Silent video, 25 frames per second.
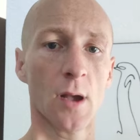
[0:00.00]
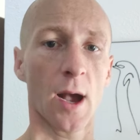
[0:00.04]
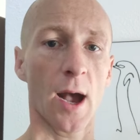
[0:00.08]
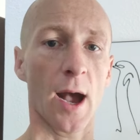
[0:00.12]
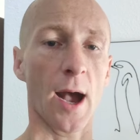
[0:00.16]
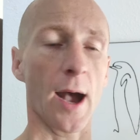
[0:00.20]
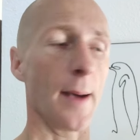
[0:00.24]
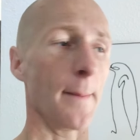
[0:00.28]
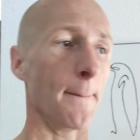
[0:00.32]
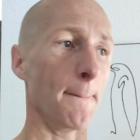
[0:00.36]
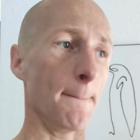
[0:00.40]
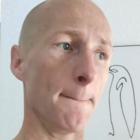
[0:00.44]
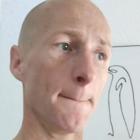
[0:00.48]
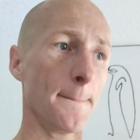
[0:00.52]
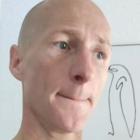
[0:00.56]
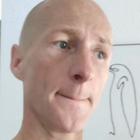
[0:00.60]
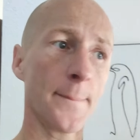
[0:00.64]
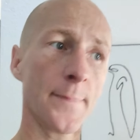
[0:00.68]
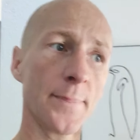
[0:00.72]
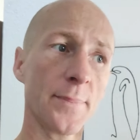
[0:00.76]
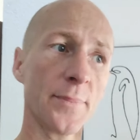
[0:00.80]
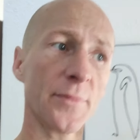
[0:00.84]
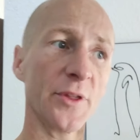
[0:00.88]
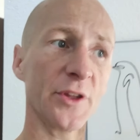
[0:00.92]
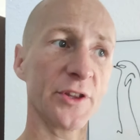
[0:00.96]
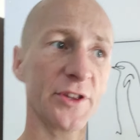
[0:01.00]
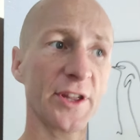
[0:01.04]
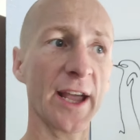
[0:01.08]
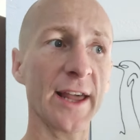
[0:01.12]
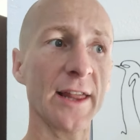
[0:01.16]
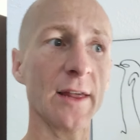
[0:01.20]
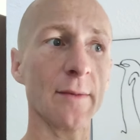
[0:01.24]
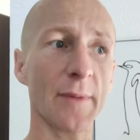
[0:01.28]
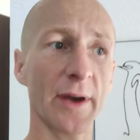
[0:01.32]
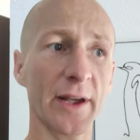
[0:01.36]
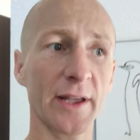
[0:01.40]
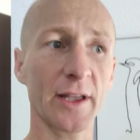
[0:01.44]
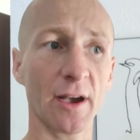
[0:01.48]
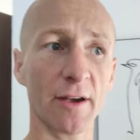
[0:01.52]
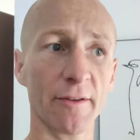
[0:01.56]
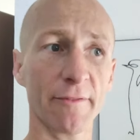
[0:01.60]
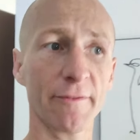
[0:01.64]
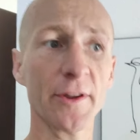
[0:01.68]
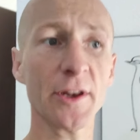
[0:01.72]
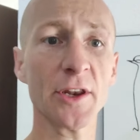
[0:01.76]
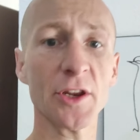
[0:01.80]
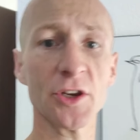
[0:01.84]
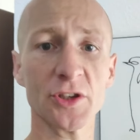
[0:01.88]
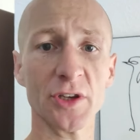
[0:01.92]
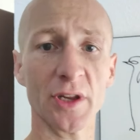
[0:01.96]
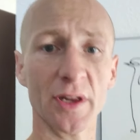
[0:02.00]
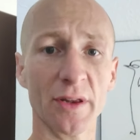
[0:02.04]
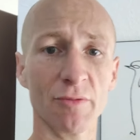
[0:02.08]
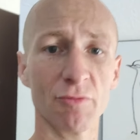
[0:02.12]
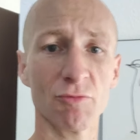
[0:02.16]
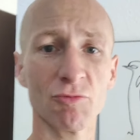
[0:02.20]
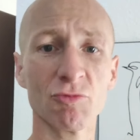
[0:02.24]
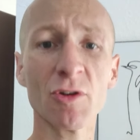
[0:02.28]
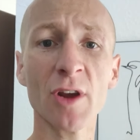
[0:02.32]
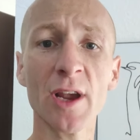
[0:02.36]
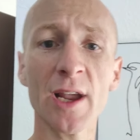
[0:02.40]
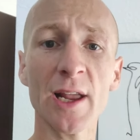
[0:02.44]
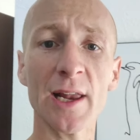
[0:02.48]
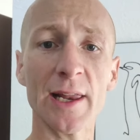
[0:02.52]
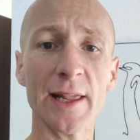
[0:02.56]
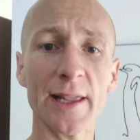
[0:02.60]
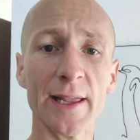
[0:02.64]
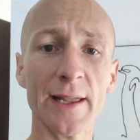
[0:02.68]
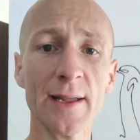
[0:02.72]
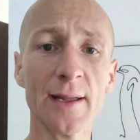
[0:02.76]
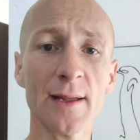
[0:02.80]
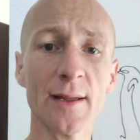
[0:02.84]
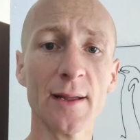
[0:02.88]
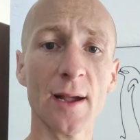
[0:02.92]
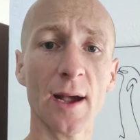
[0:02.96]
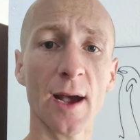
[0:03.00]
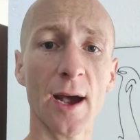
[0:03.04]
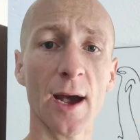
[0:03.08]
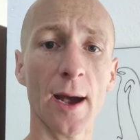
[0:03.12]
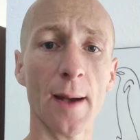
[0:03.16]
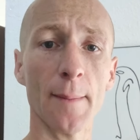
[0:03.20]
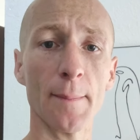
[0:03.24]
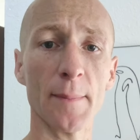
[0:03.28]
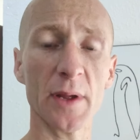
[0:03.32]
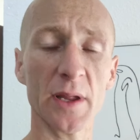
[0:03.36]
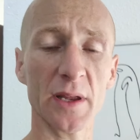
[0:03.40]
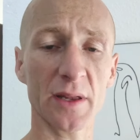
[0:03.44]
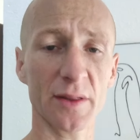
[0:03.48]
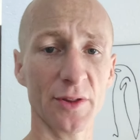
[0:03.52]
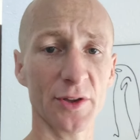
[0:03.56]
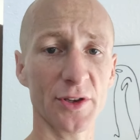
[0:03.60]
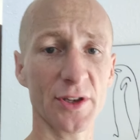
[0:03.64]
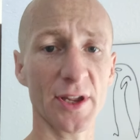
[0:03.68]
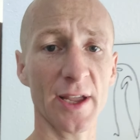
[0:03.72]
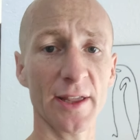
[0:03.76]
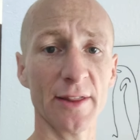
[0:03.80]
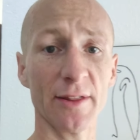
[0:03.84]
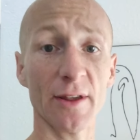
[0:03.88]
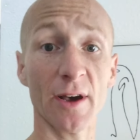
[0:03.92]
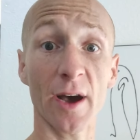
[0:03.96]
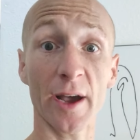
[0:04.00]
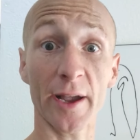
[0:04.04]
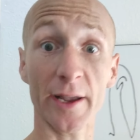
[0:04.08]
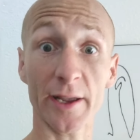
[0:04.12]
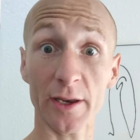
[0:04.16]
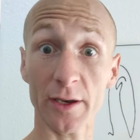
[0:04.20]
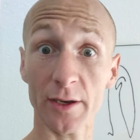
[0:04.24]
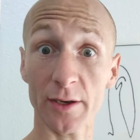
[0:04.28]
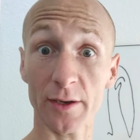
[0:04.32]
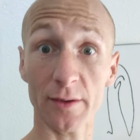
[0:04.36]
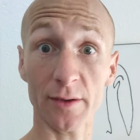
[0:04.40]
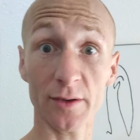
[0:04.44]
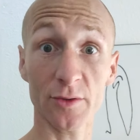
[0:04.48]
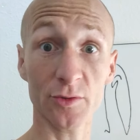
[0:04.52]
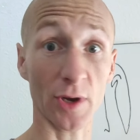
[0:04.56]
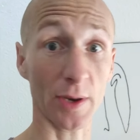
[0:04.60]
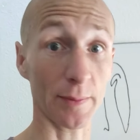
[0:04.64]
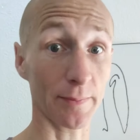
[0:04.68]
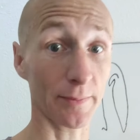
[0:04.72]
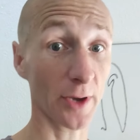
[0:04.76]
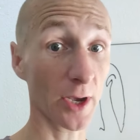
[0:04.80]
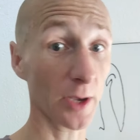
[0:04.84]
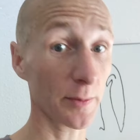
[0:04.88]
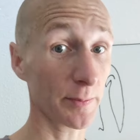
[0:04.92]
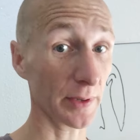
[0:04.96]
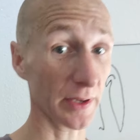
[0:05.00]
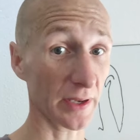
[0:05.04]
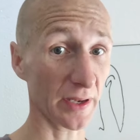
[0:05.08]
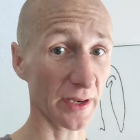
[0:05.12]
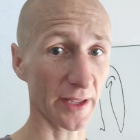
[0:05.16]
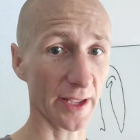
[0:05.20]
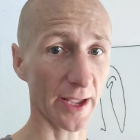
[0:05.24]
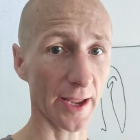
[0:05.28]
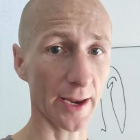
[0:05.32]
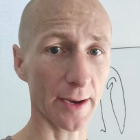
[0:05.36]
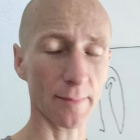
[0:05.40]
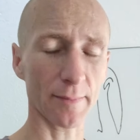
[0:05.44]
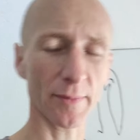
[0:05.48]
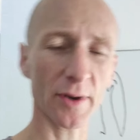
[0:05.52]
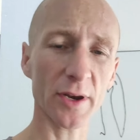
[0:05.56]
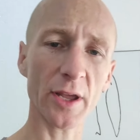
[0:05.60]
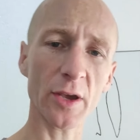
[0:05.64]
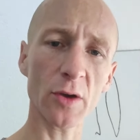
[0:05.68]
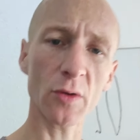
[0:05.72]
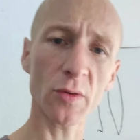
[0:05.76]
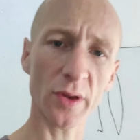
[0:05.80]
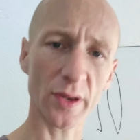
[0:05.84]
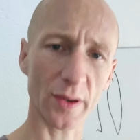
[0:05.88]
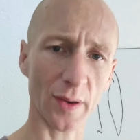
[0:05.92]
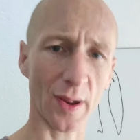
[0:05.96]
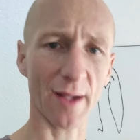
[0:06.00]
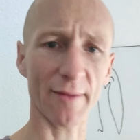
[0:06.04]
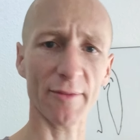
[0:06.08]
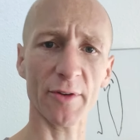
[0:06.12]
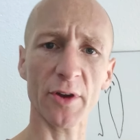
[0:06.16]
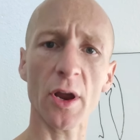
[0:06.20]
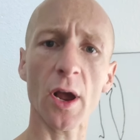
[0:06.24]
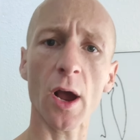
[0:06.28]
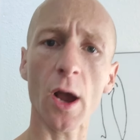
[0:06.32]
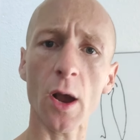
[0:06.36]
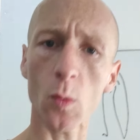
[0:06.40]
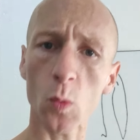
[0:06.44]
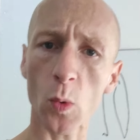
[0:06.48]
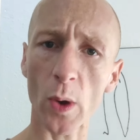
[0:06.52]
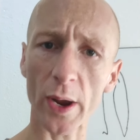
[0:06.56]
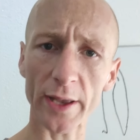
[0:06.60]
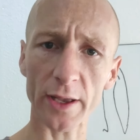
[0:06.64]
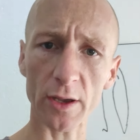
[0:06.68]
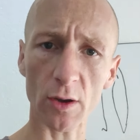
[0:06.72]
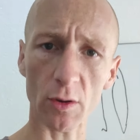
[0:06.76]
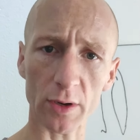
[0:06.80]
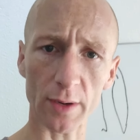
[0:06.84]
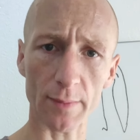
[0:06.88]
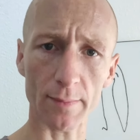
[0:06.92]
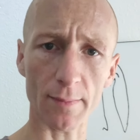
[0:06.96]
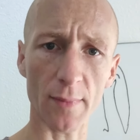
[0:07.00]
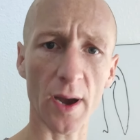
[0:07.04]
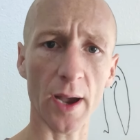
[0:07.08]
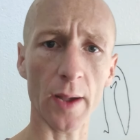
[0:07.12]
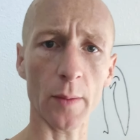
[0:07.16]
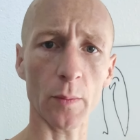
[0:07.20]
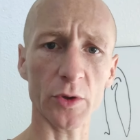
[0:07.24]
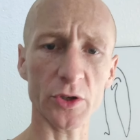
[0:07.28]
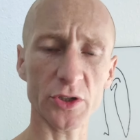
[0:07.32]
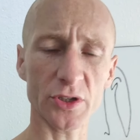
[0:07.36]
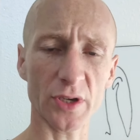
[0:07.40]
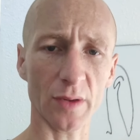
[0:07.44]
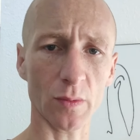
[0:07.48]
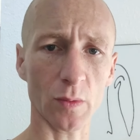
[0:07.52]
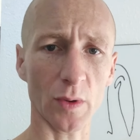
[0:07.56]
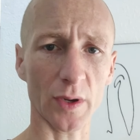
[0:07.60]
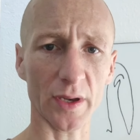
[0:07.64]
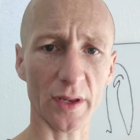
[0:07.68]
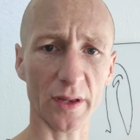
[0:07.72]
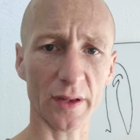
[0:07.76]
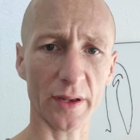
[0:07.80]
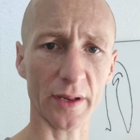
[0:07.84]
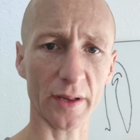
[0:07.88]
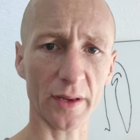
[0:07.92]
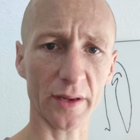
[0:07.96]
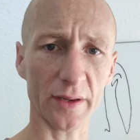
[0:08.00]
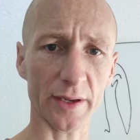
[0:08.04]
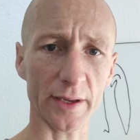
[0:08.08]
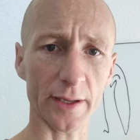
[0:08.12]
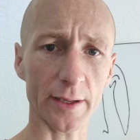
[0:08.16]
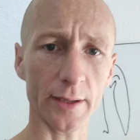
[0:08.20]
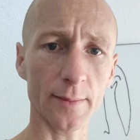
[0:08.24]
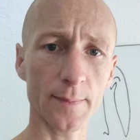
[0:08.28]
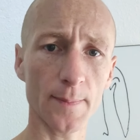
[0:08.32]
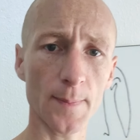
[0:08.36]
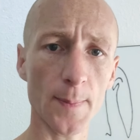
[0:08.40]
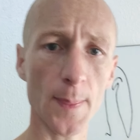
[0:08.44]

The day that my cut finishes really is the day that I can train burpees again, but I also have a weight goal in mind, which is 160.